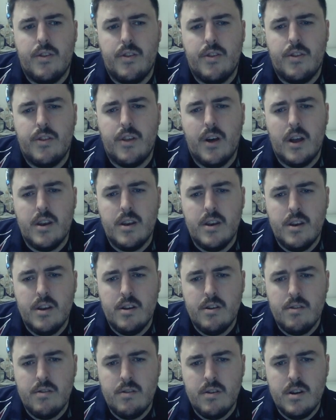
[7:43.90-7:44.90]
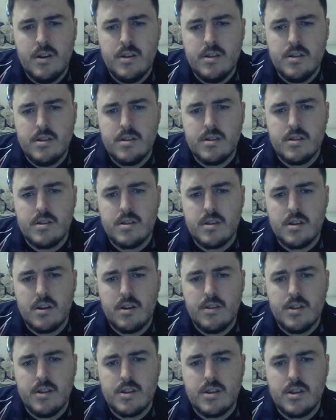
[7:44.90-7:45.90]
Thunderers
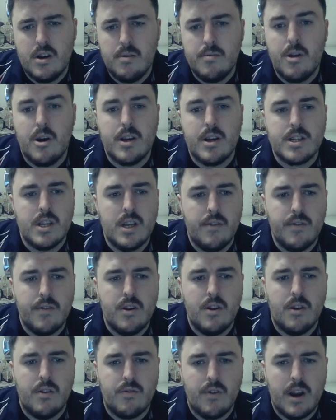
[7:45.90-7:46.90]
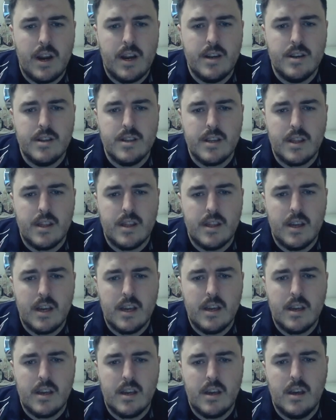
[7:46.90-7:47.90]
on the top. No, that's another unit of Rangers, I
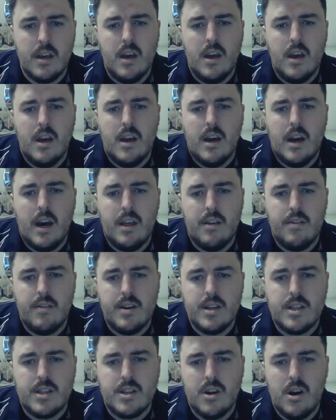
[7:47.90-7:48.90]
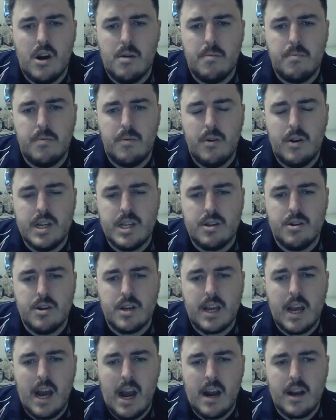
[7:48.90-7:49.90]
think, at the very top. He's got
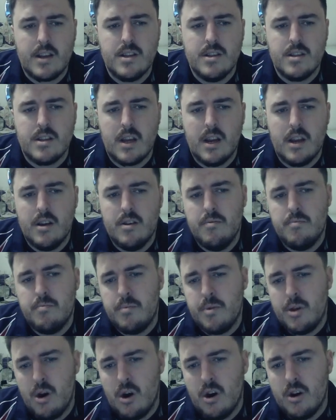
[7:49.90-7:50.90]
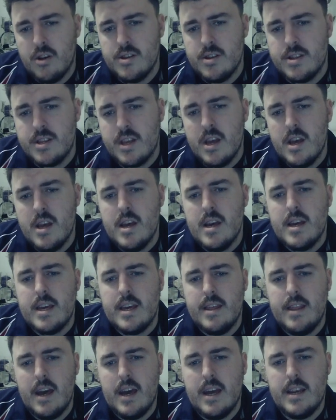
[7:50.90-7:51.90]
characters kind of beyond.
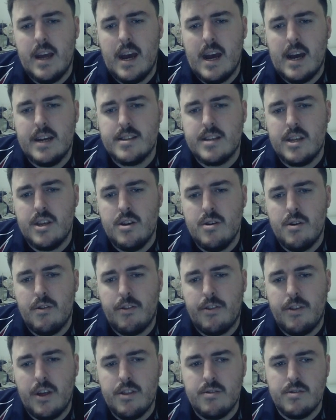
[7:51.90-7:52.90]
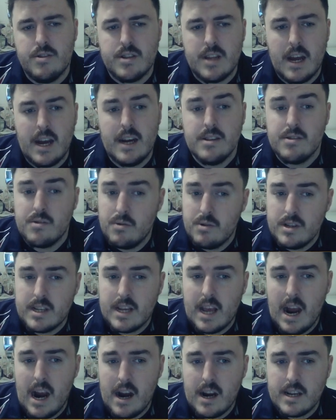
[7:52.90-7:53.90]
He then has a unit of Thunderers that has all these
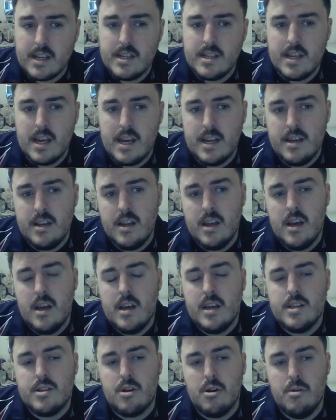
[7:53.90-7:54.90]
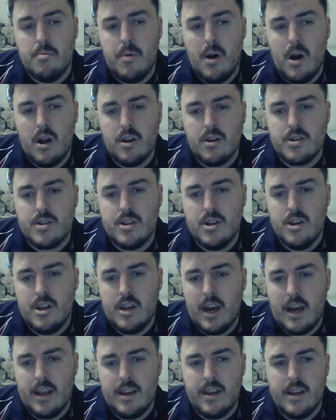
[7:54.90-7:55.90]
characters in. He's got Burloxon
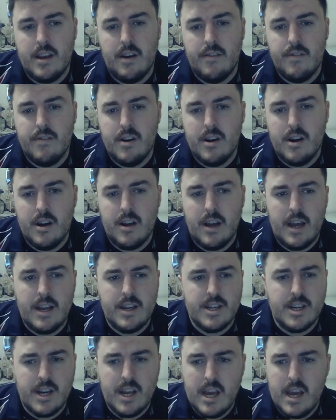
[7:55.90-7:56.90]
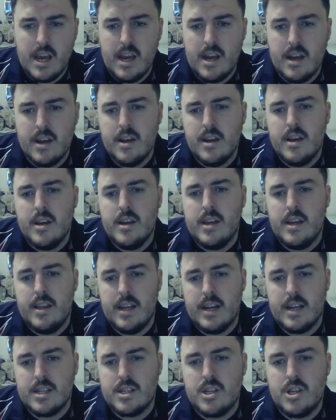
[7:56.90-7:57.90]
and another Engineer. He
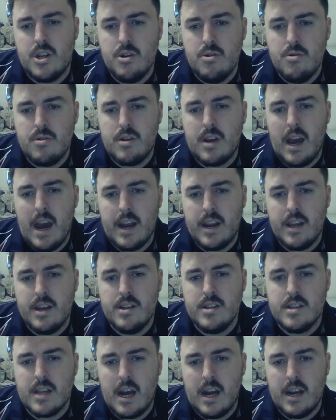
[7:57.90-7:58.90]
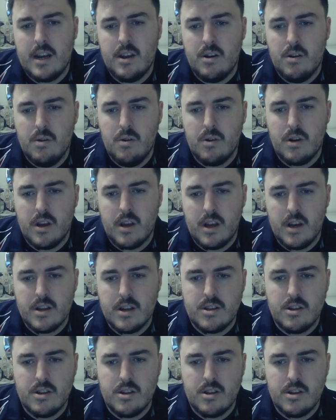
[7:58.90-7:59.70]
then has 2 cannons and an organ gun.